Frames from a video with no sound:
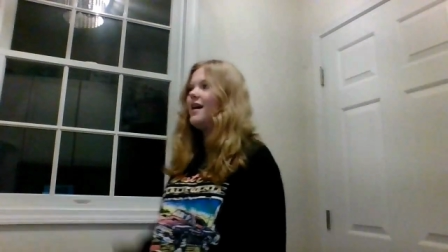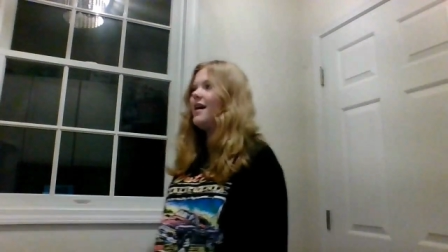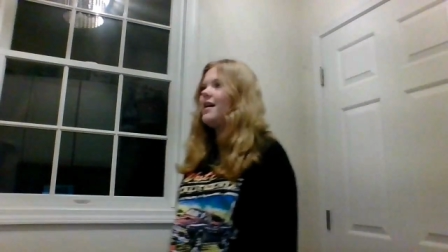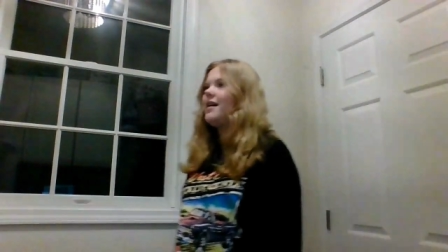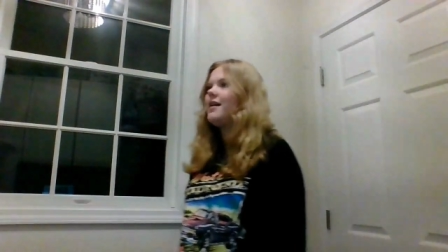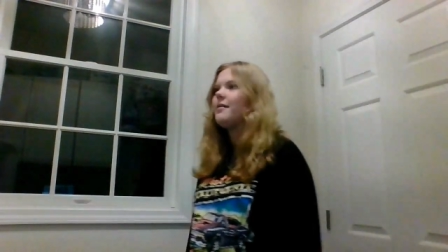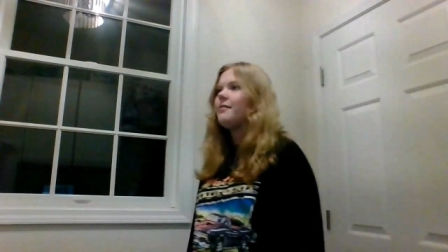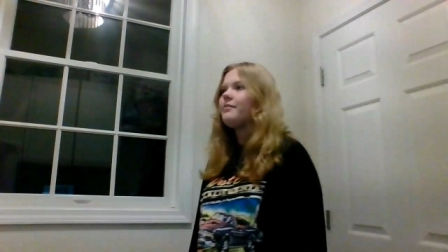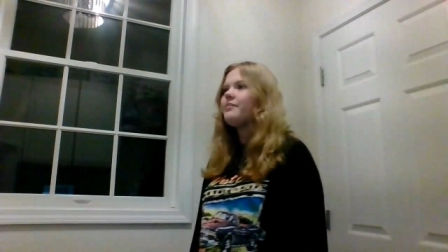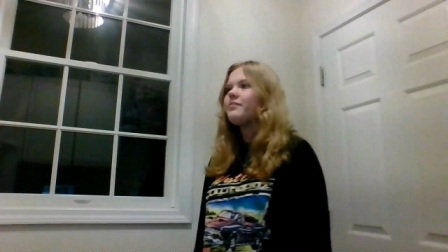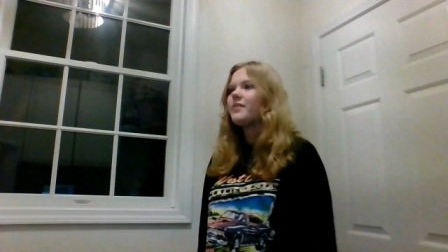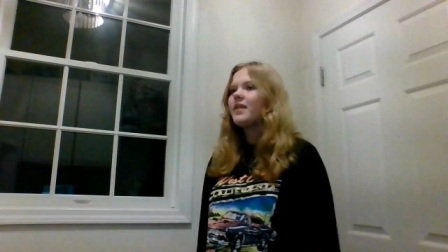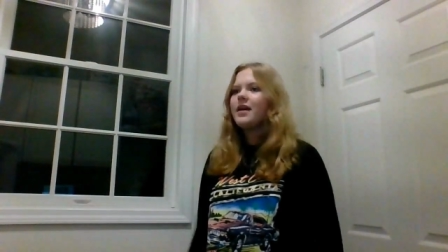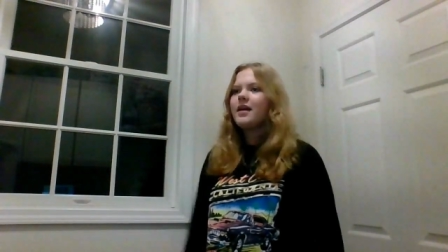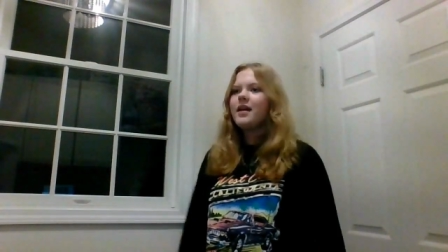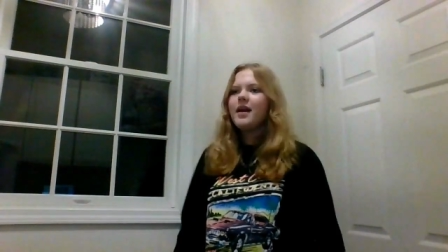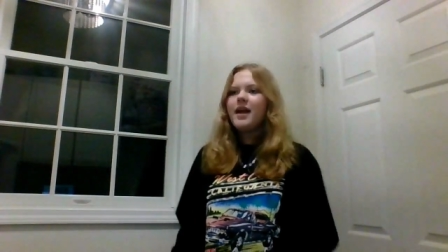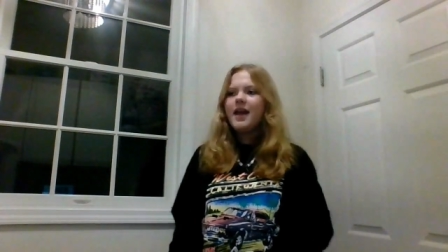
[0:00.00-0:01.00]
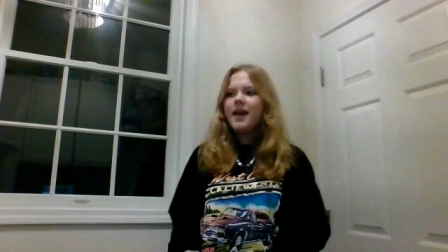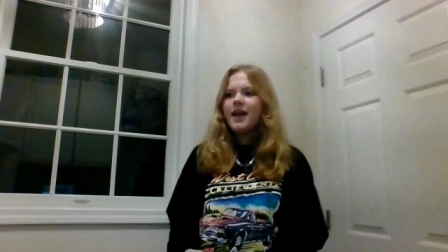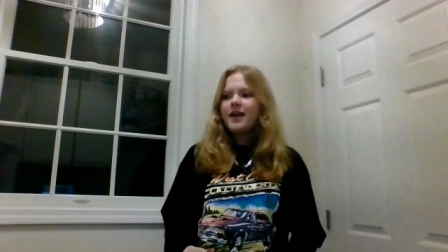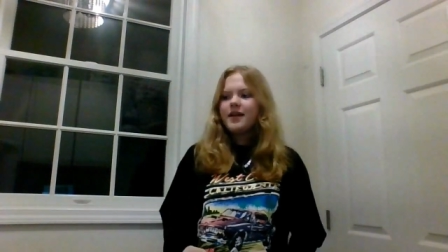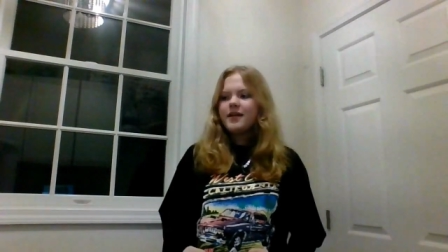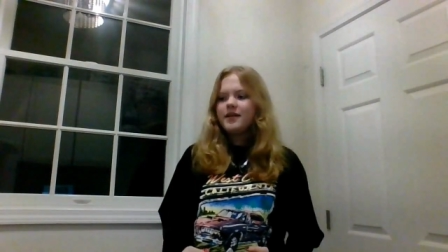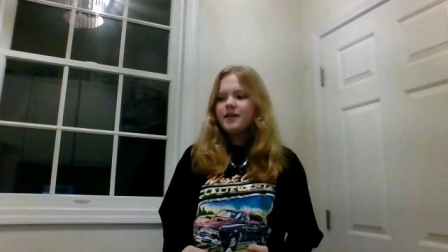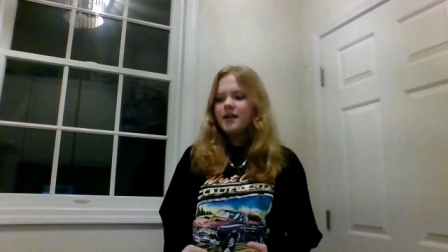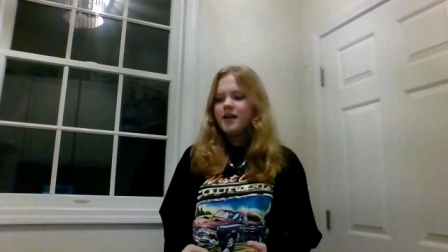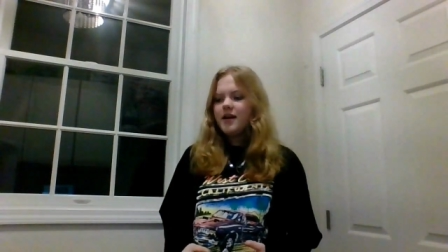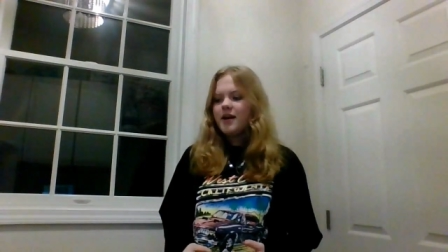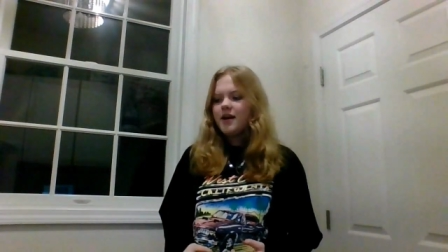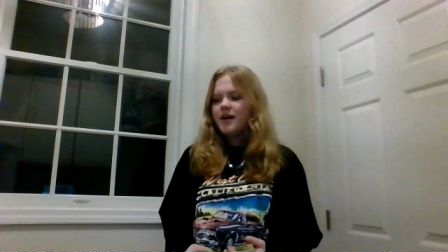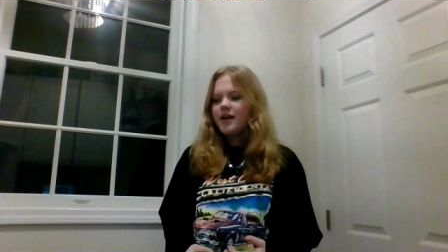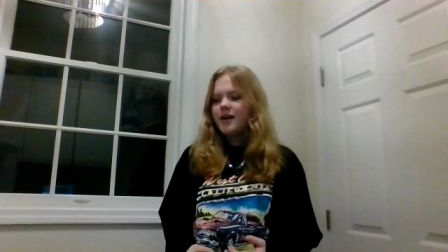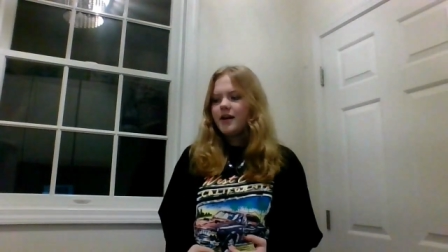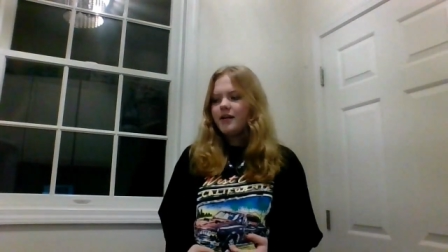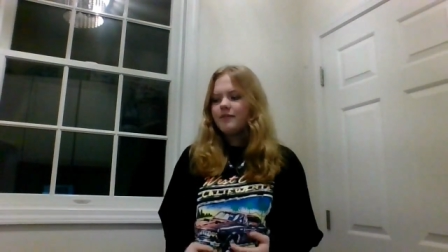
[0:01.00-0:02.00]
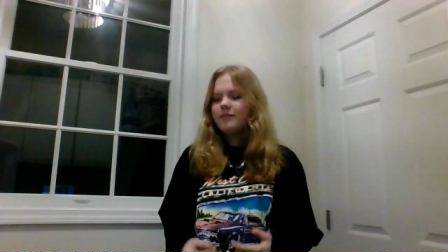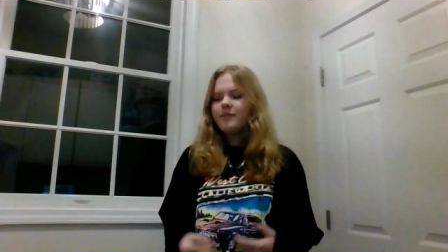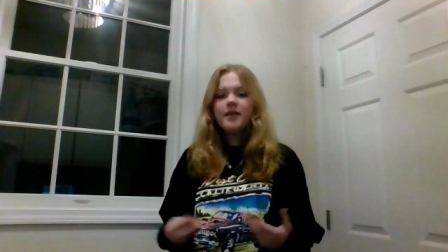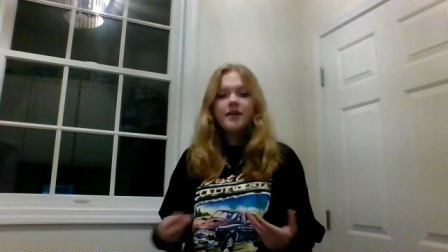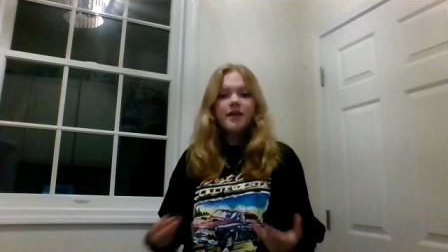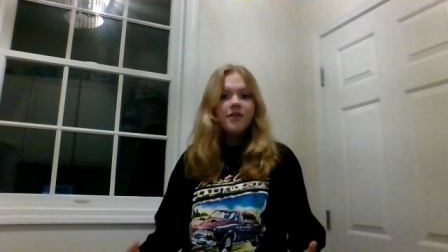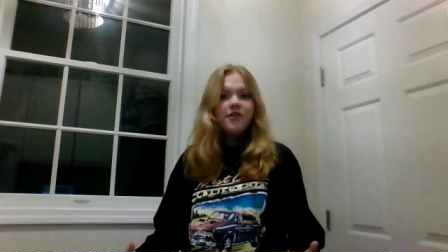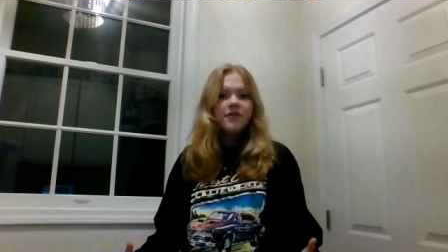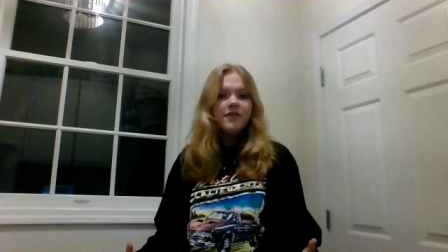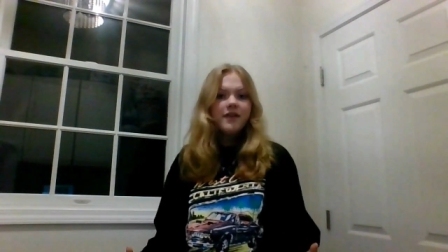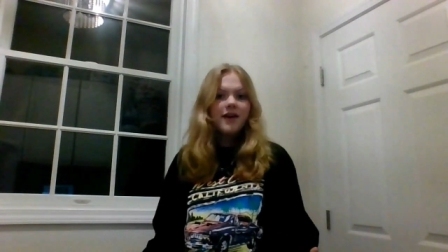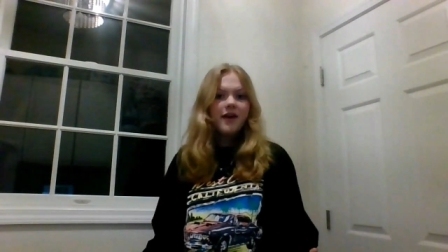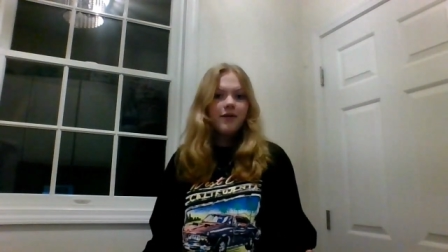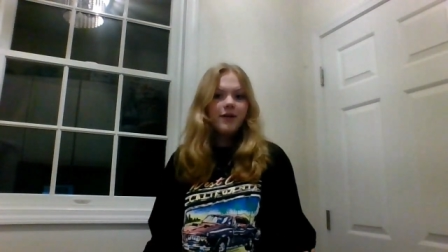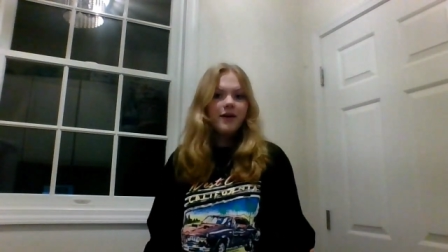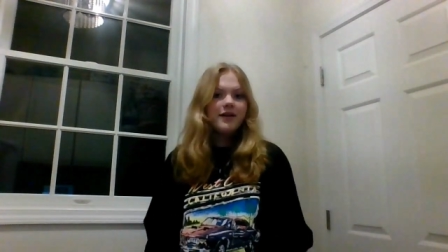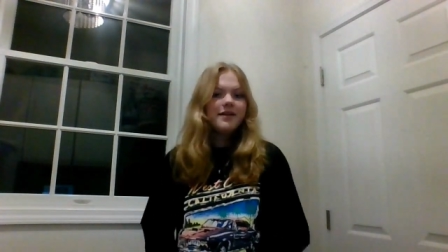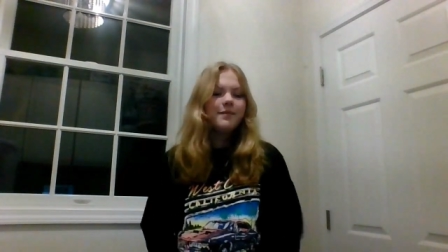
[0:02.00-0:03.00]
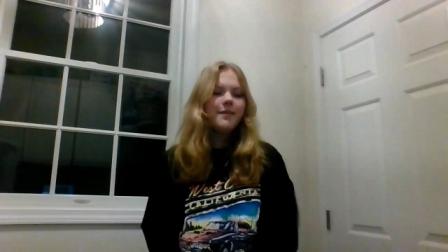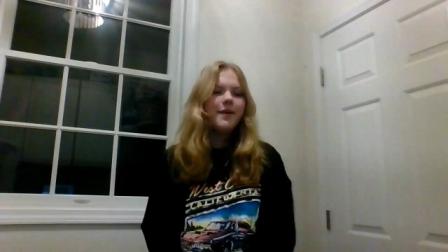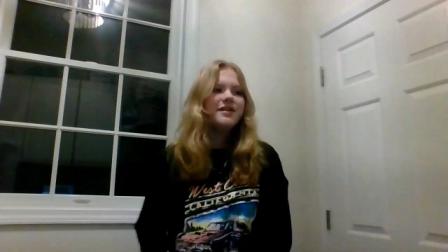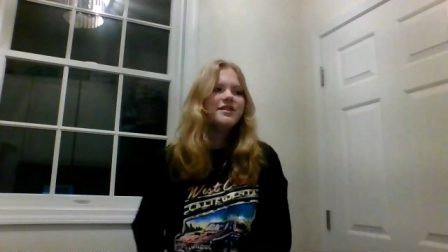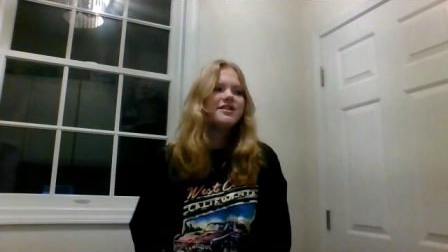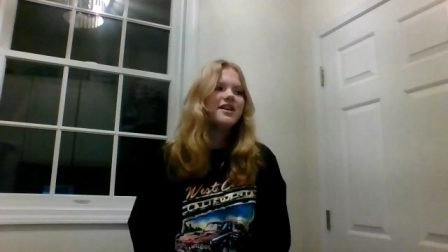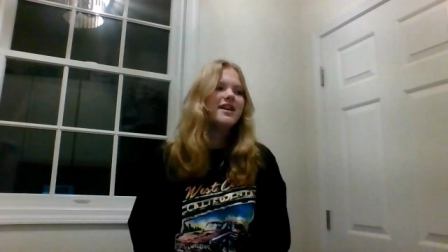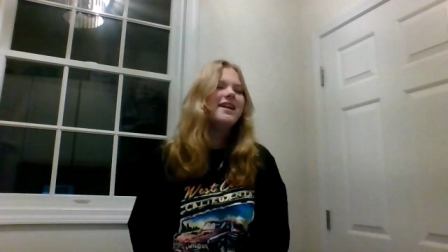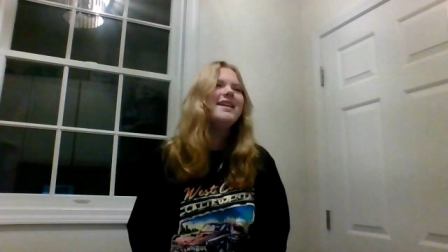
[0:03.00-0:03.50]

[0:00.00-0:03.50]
Um, and uh, another thing I wanted to mention